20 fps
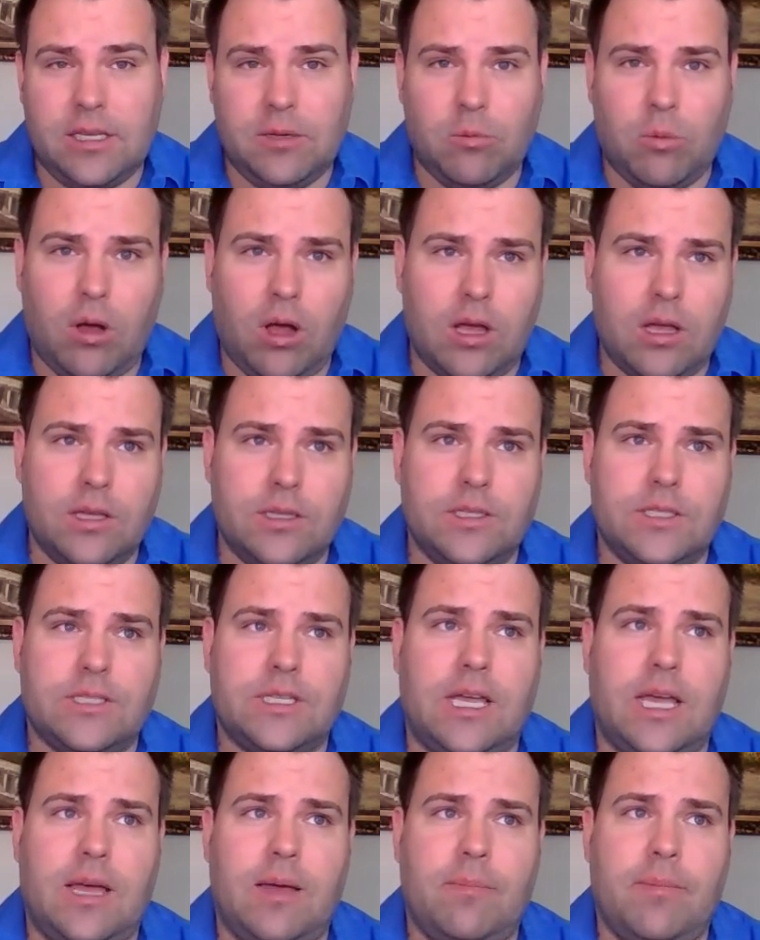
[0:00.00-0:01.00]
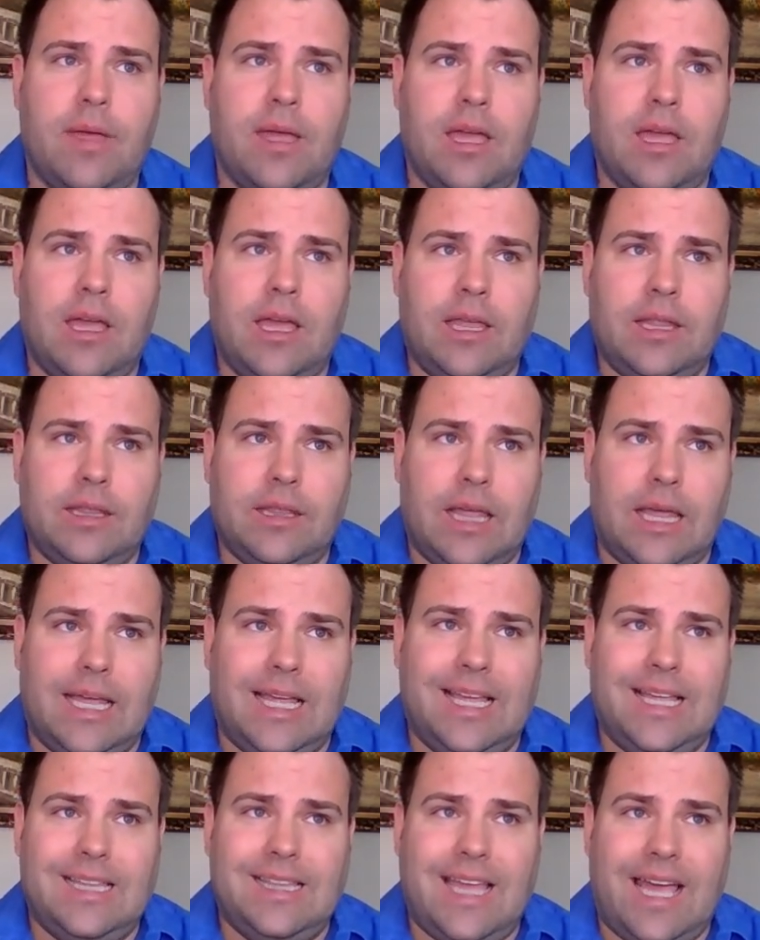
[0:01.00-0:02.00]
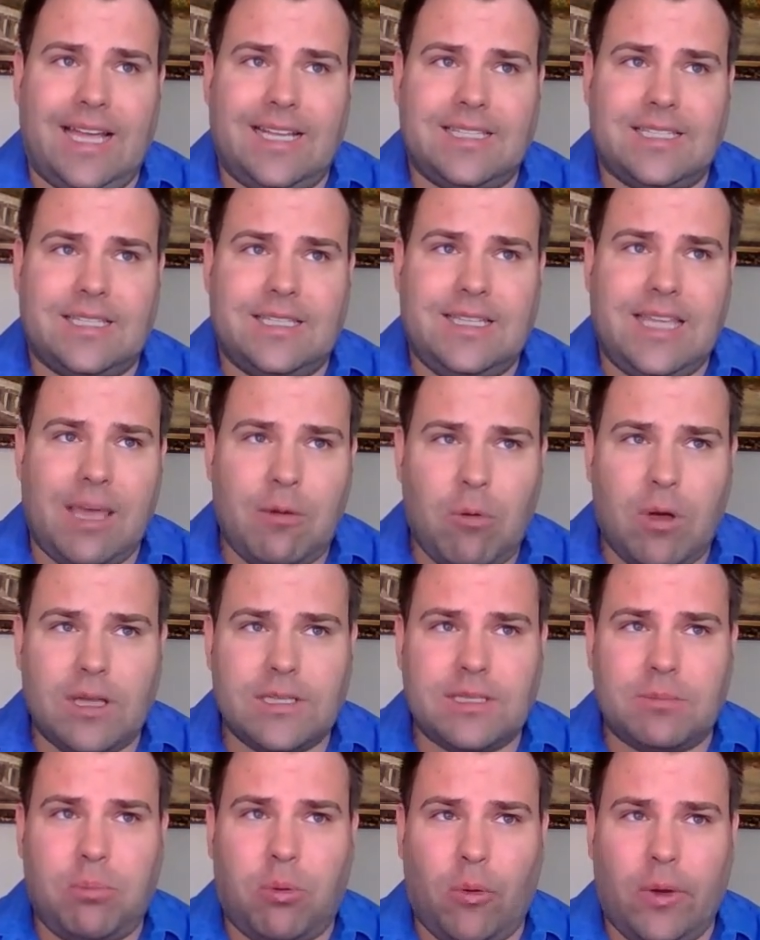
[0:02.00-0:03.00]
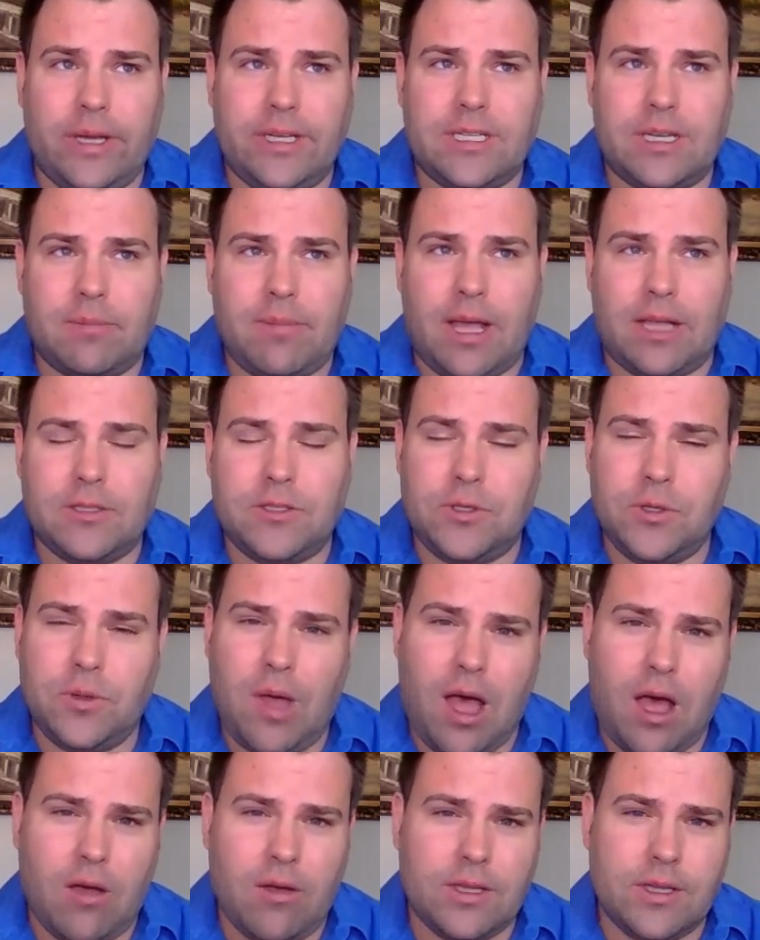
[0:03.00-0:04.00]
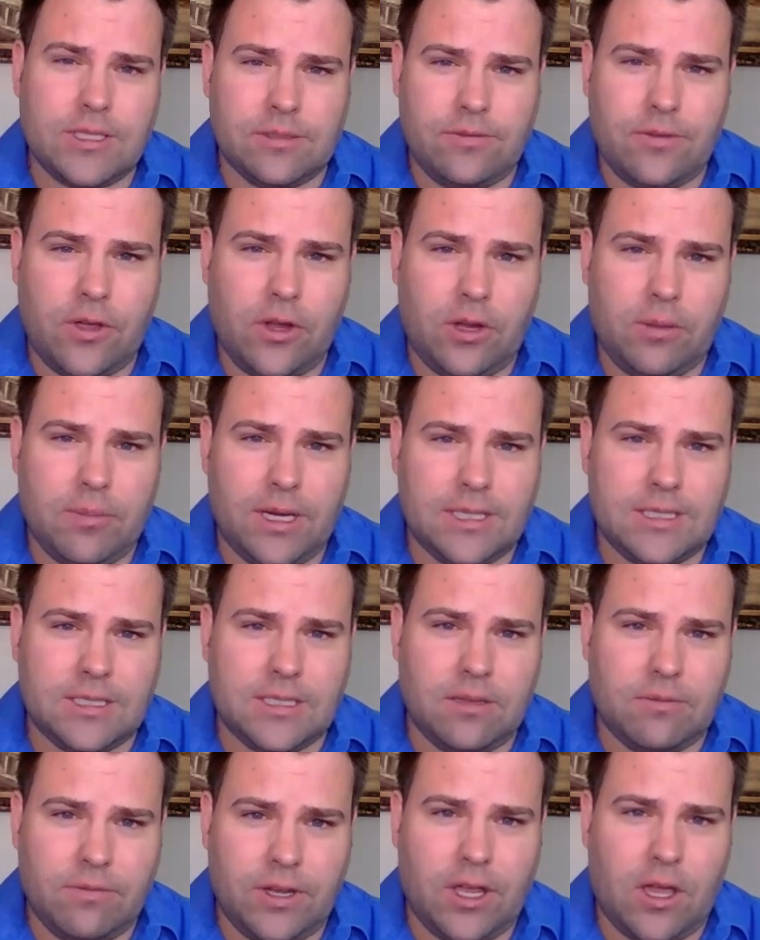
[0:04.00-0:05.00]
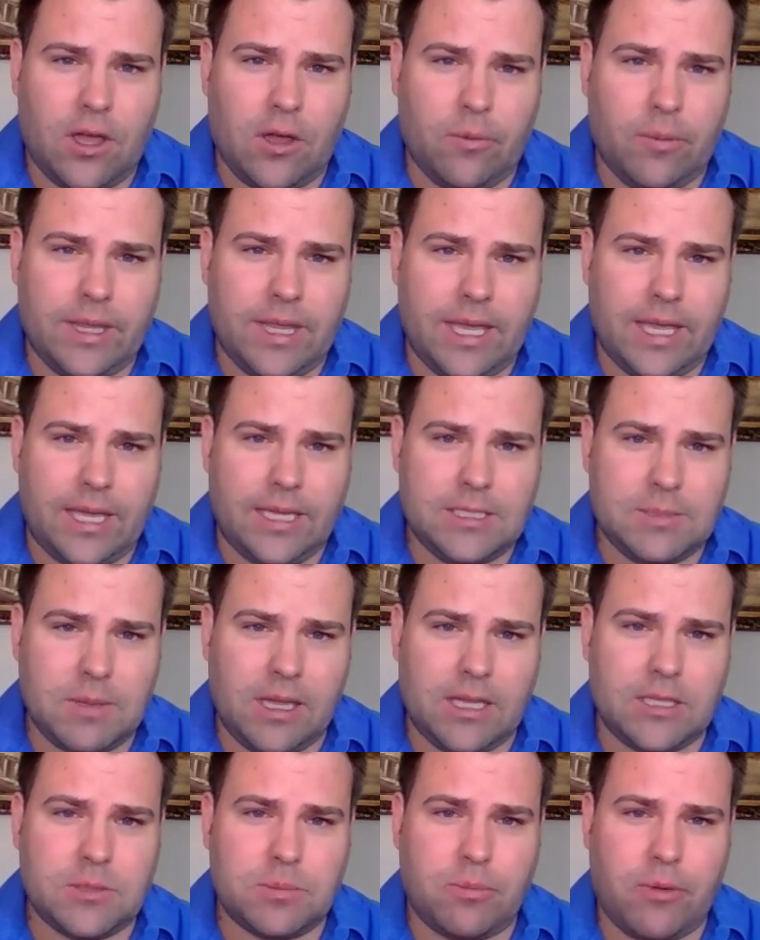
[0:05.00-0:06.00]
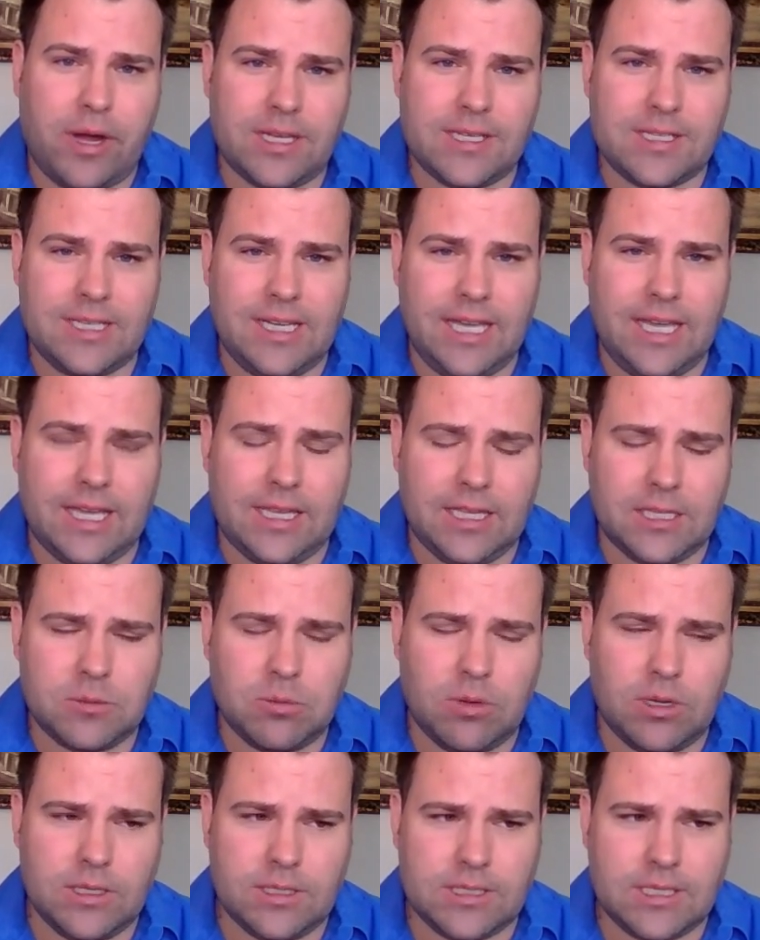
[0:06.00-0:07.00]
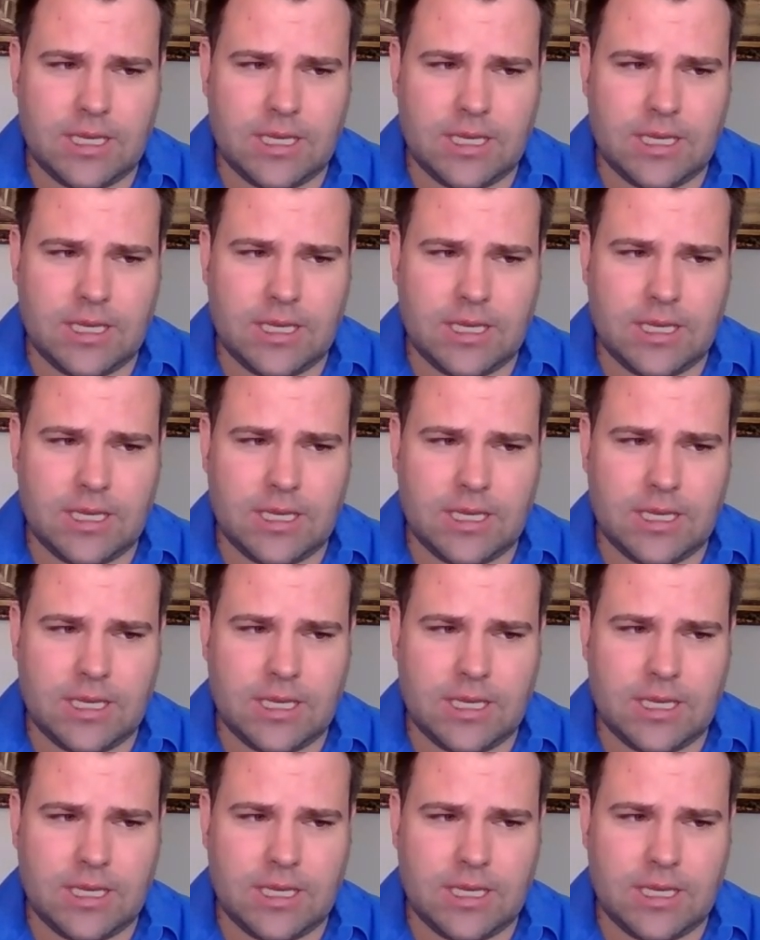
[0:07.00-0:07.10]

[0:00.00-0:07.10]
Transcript: was that there was a point at about 2 hours and 30 minutes in the video where they expressly, and this was